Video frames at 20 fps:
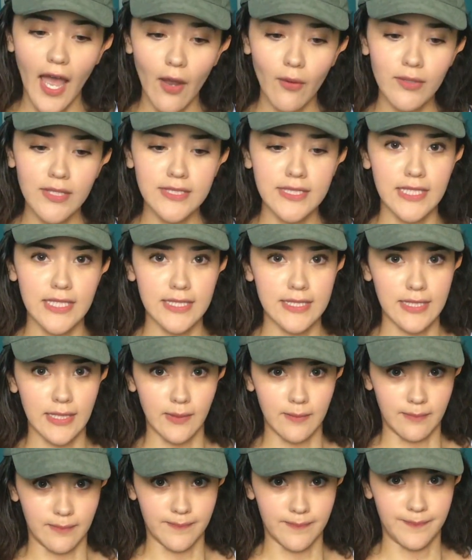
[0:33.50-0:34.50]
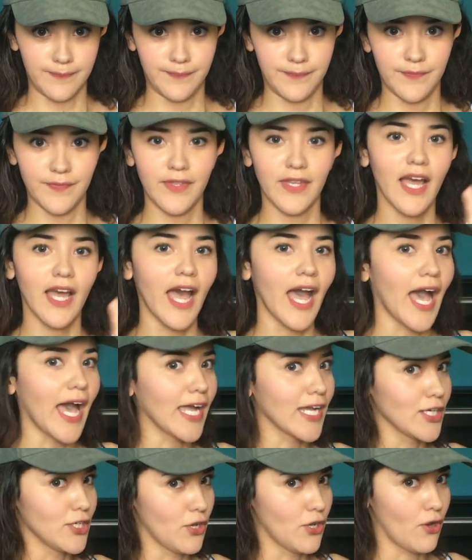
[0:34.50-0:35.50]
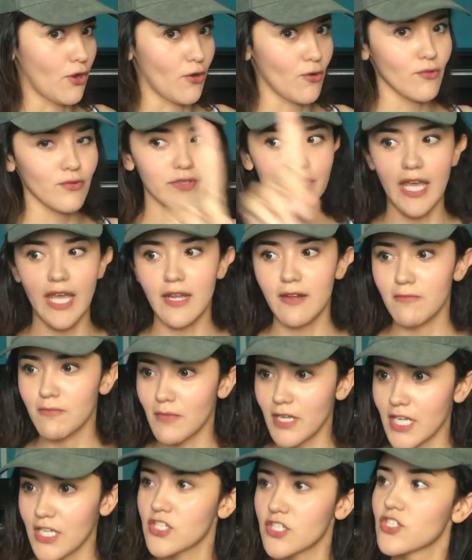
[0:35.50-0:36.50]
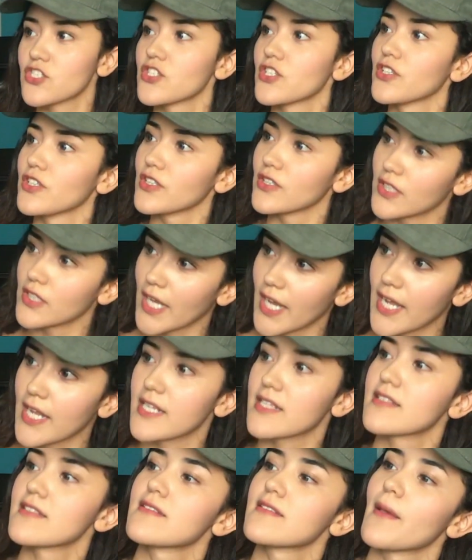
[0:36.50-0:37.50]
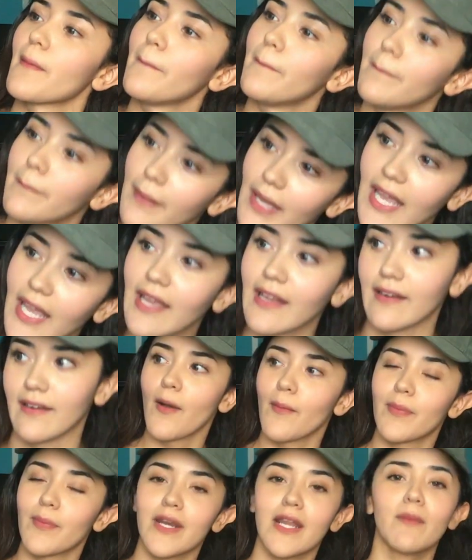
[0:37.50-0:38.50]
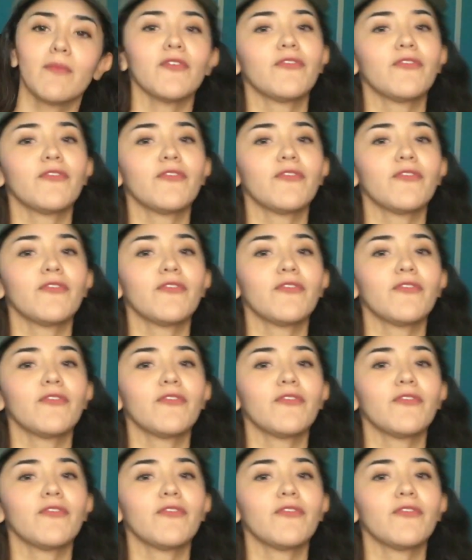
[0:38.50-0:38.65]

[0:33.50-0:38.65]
I wanna say something. I know that Mitch likes man, but